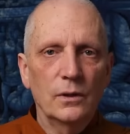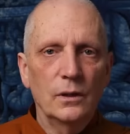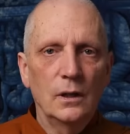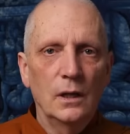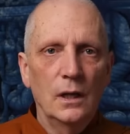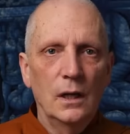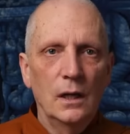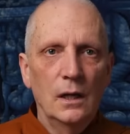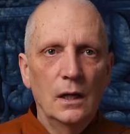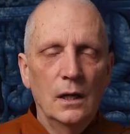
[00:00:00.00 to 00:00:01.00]
And
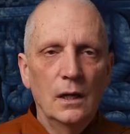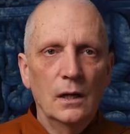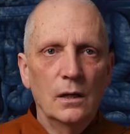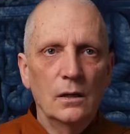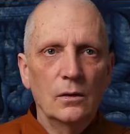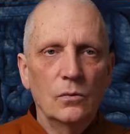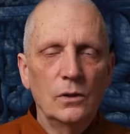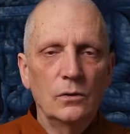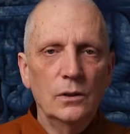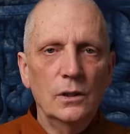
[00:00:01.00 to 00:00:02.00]
uh, when
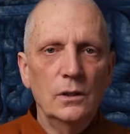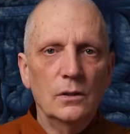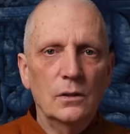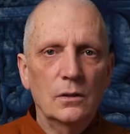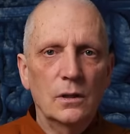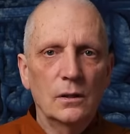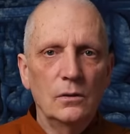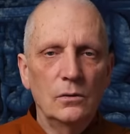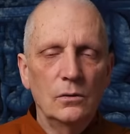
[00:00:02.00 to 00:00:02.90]
you look at this thing, you,